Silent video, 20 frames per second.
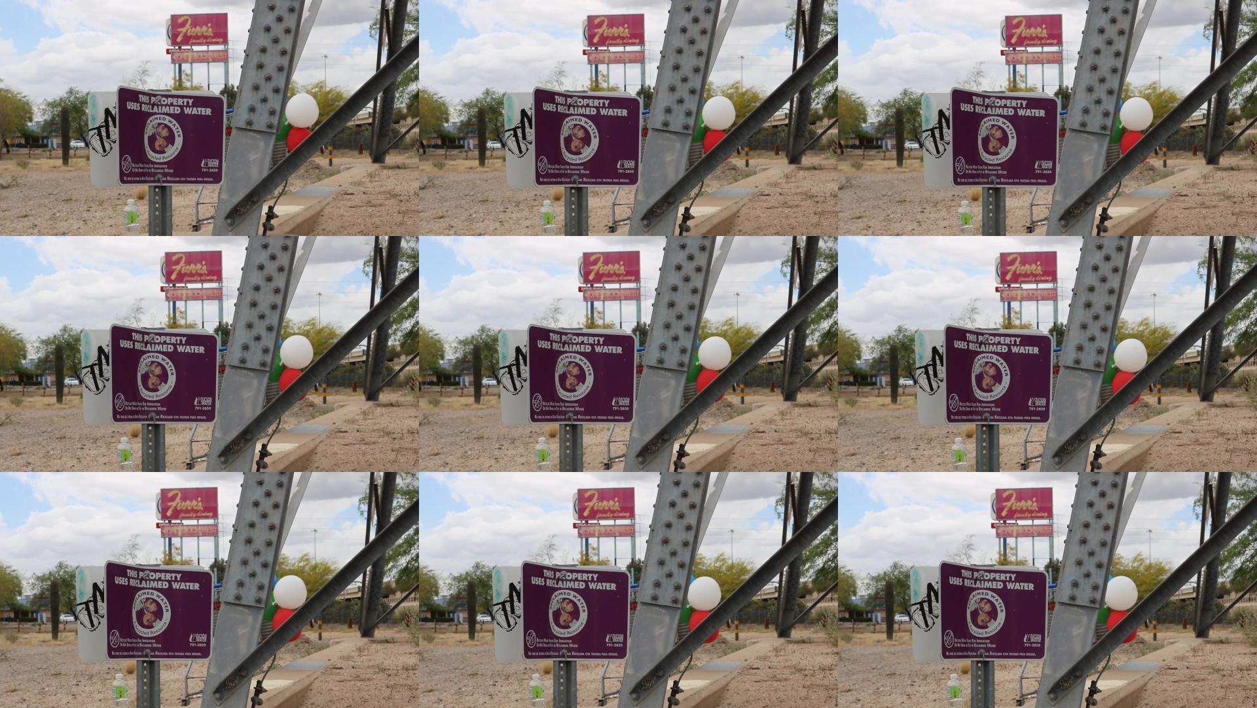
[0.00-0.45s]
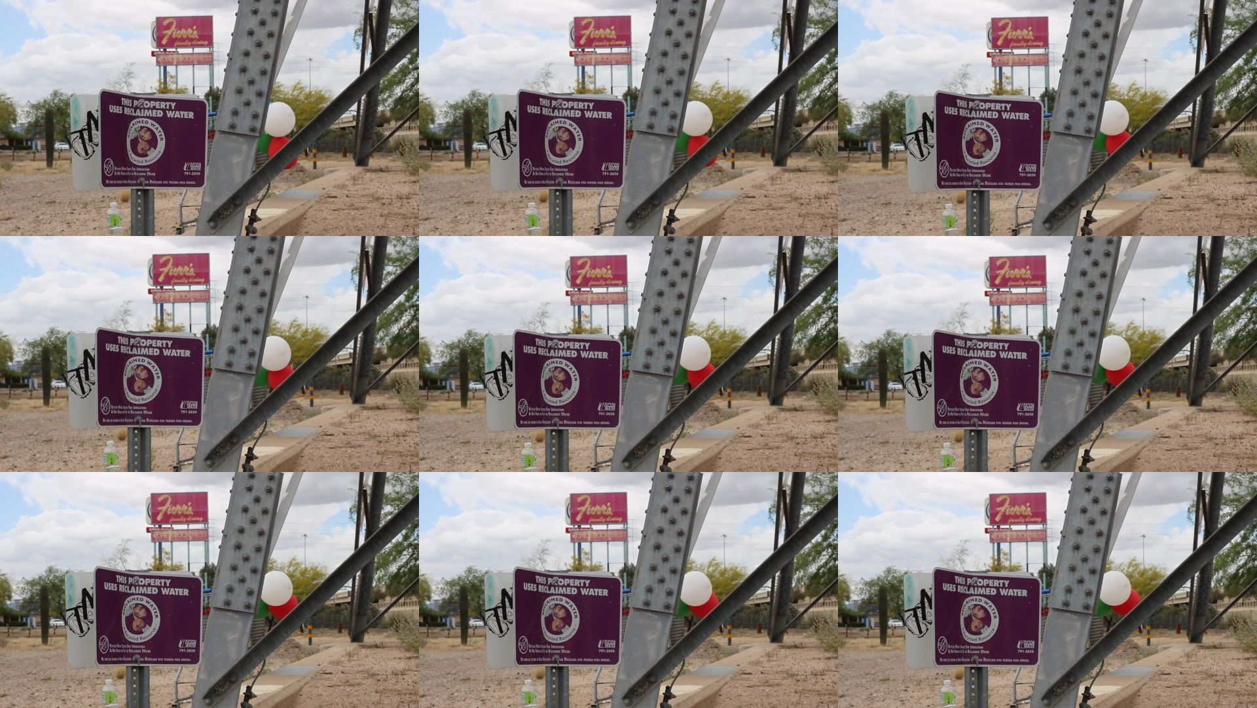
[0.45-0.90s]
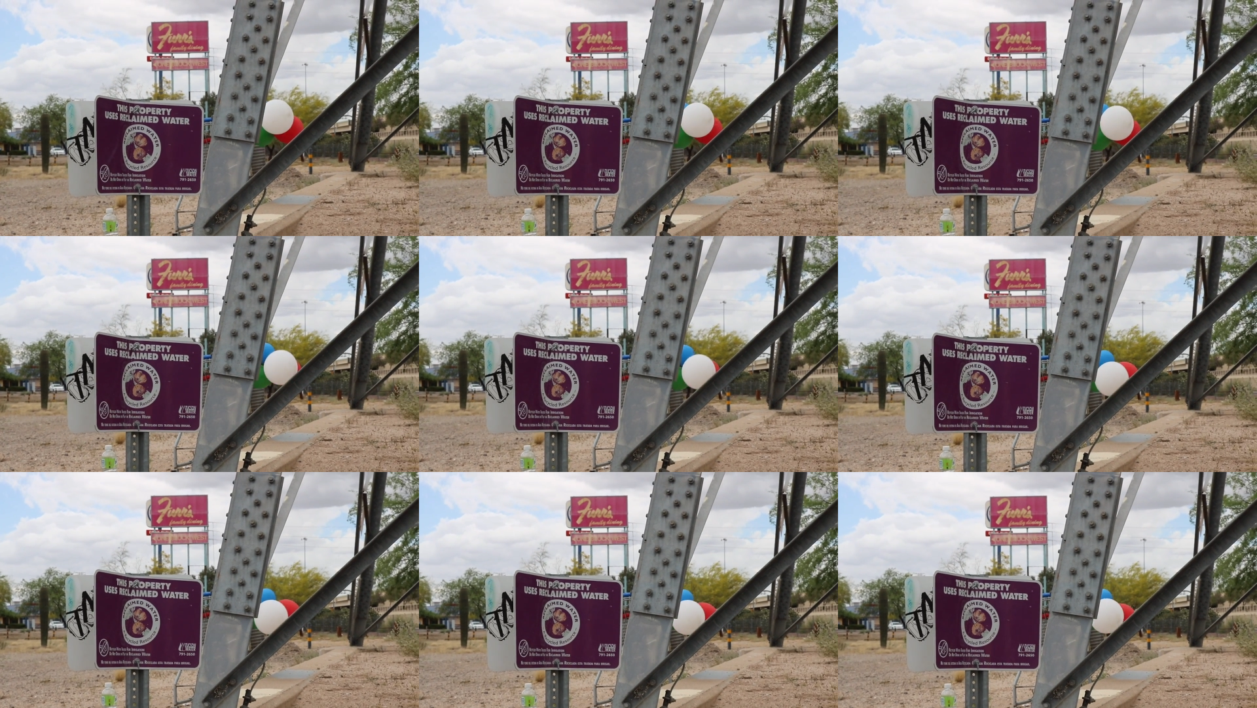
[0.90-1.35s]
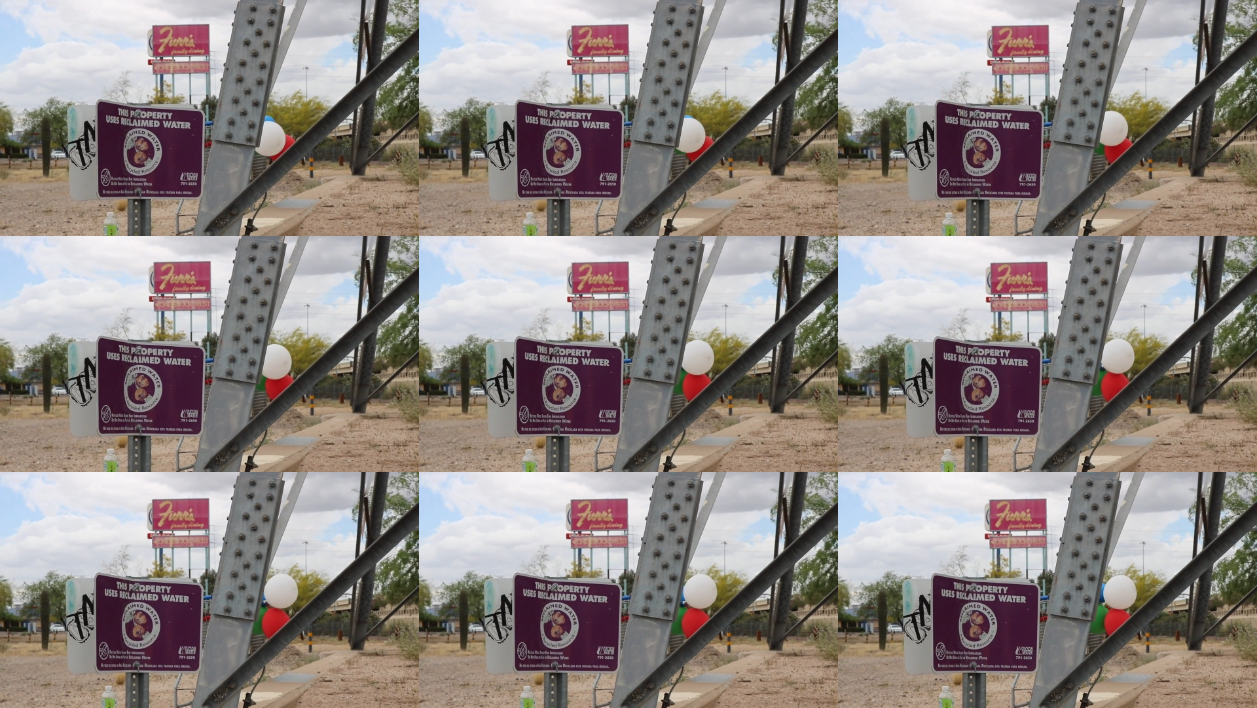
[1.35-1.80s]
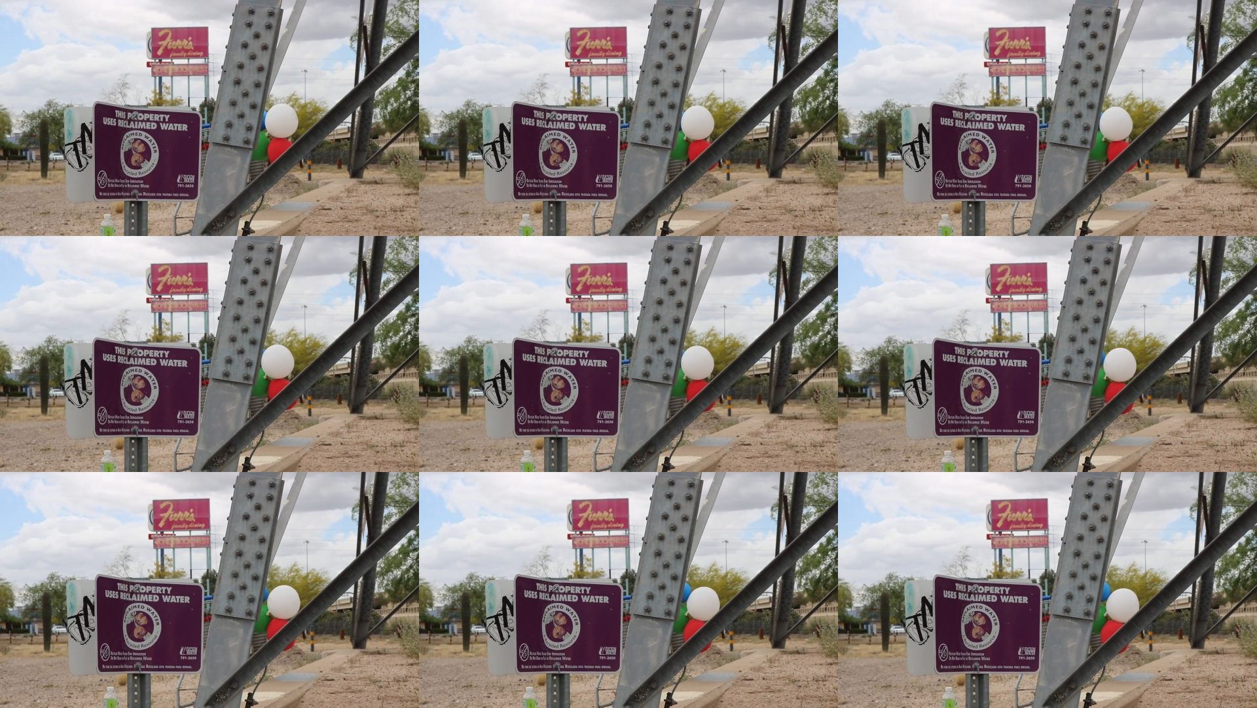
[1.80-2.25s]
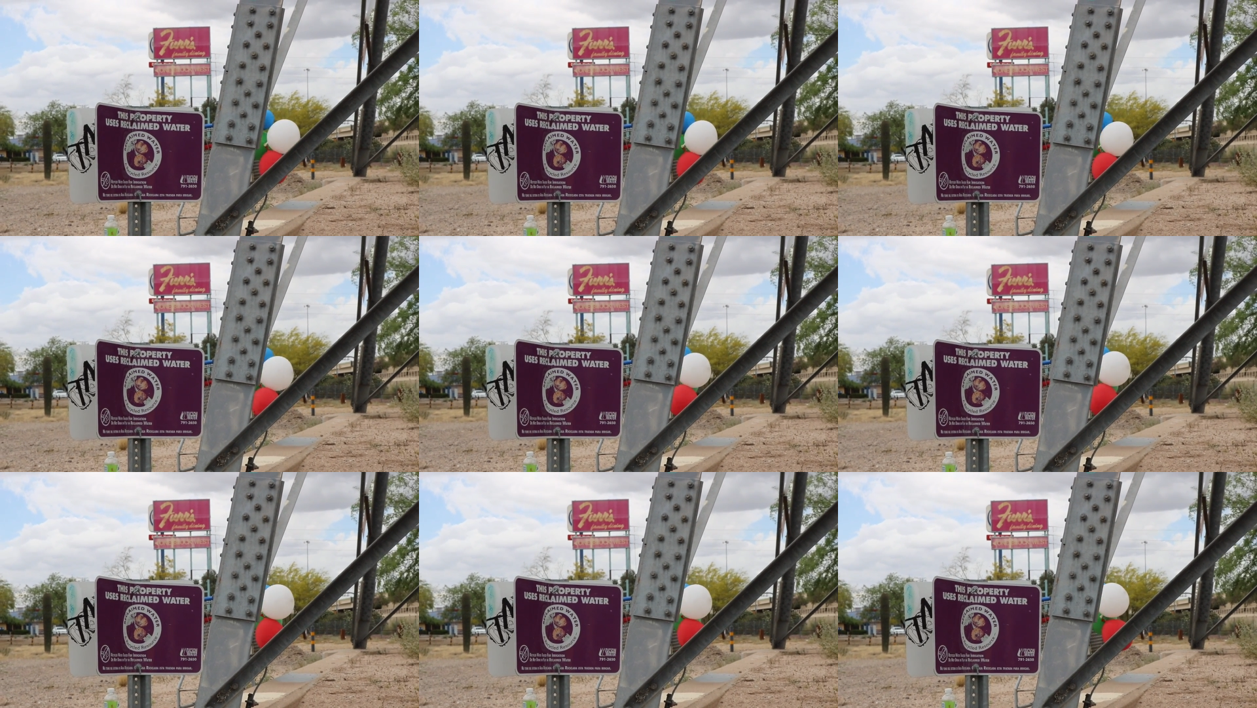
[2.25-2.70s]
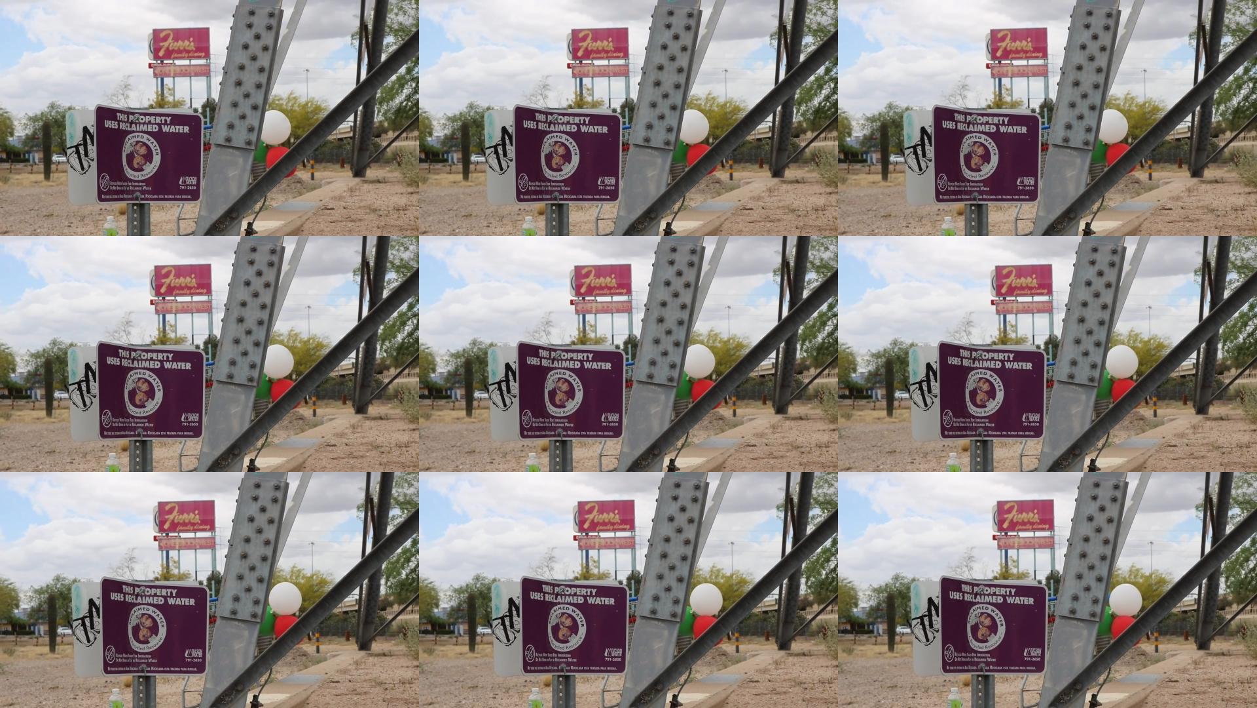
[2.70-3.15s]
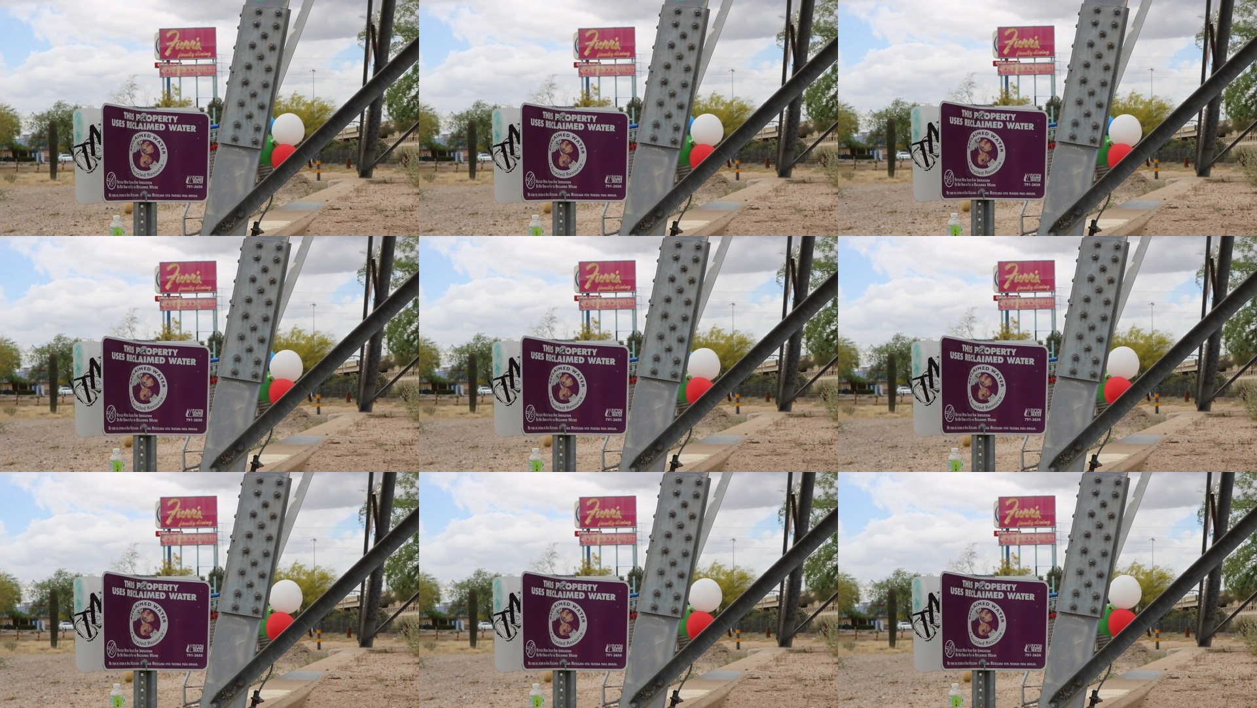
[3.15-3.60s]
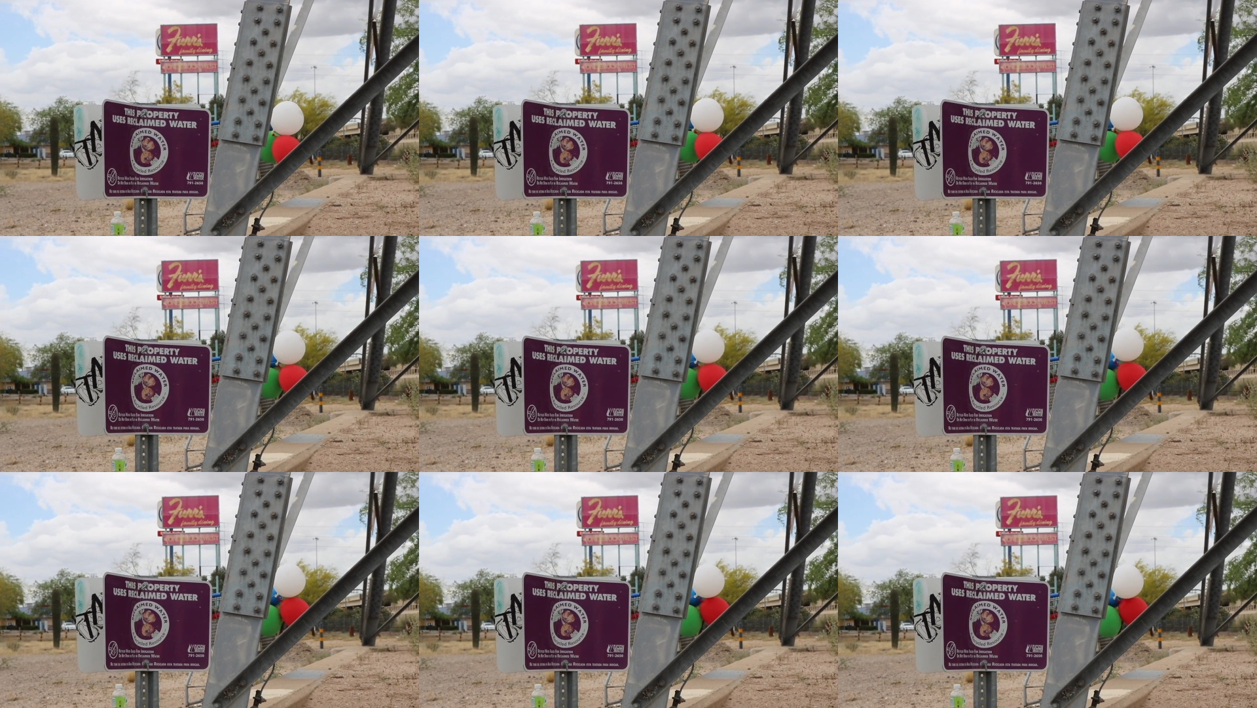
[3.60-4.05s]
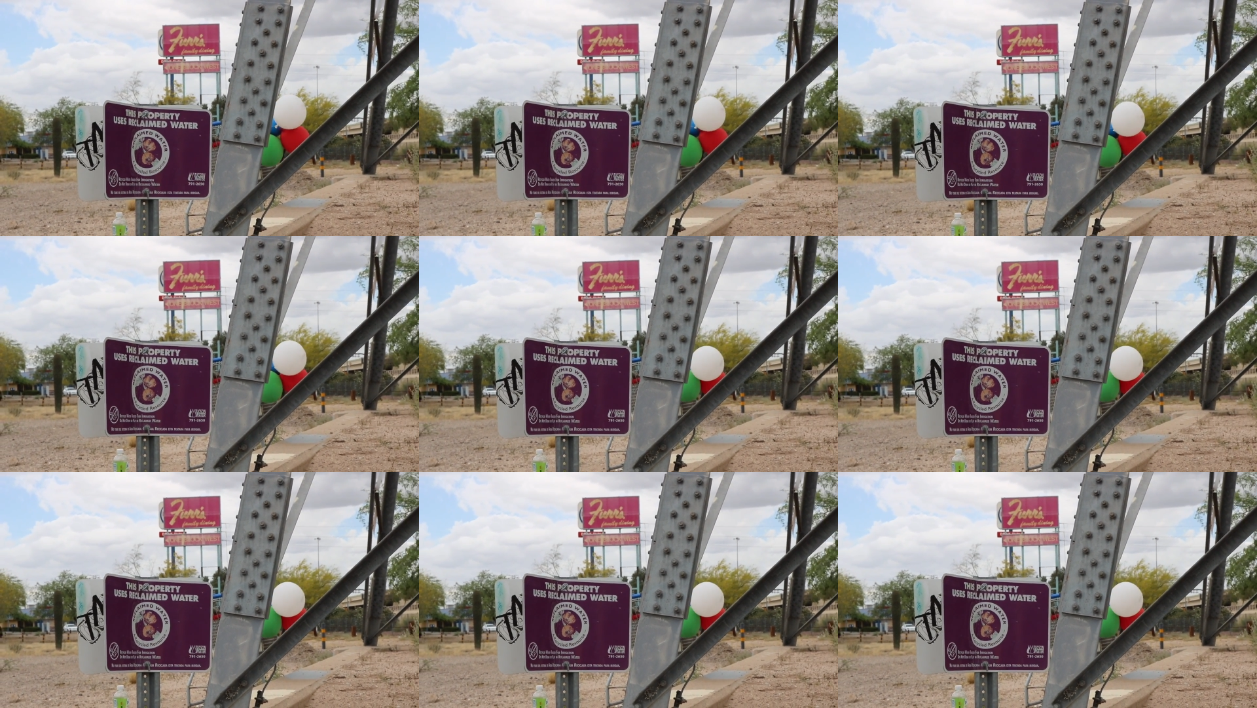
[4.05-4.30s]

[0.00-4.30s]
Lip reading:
Nobody's mouth can be seen.